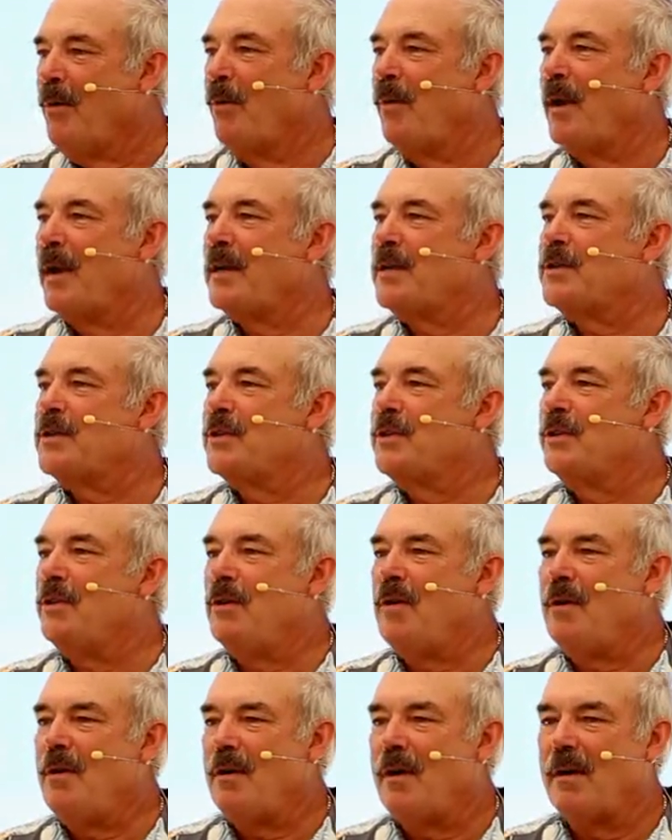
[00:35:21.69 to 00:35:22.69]
What is
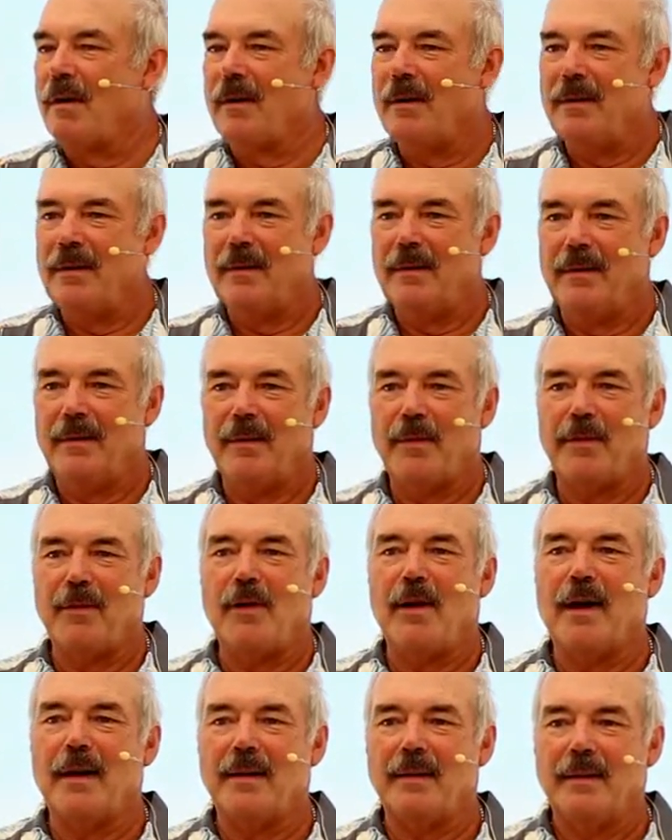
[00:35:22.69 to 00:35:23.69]
your
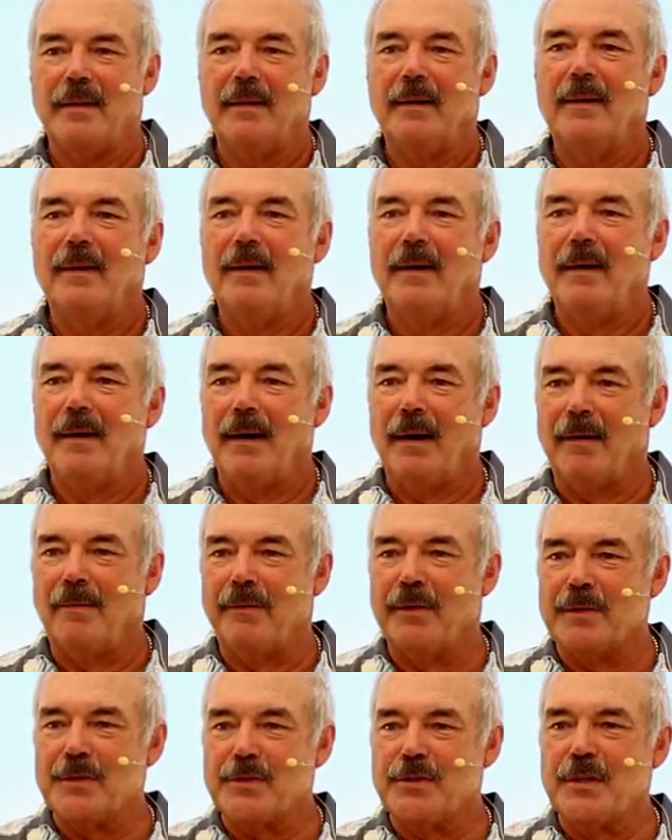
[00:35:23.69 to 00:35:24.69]
thought
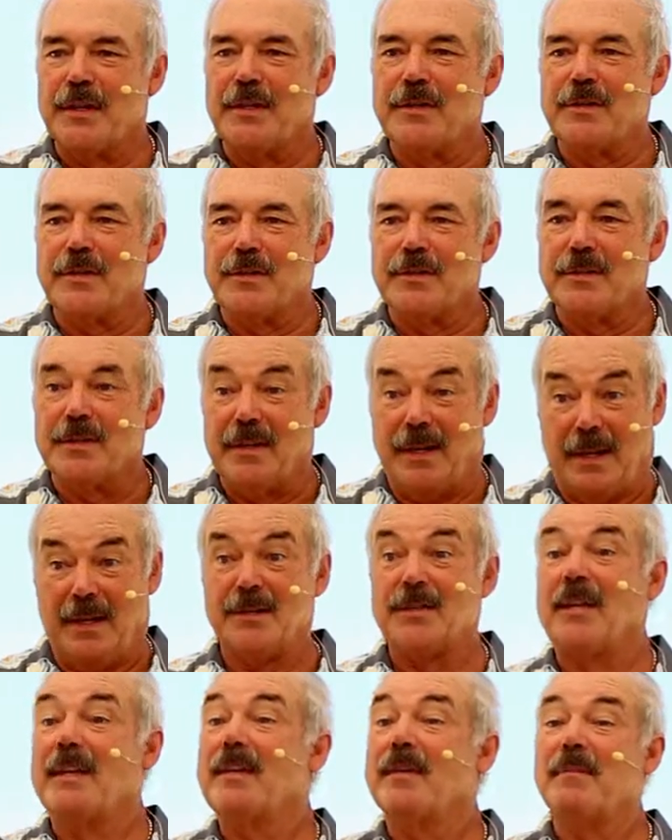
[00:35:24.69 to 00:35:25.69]
of this Jesus?
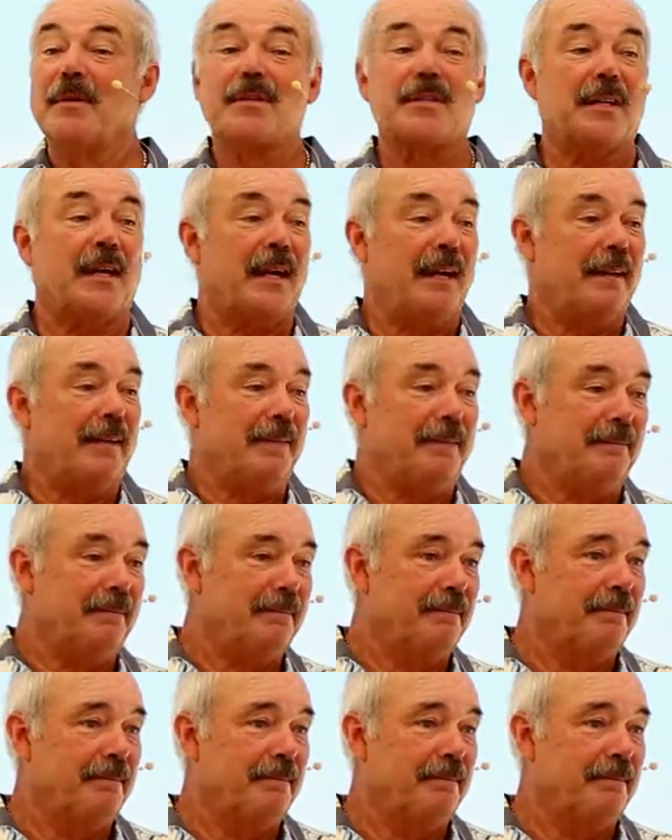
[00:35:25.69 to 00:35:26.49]
Is he the Messiah?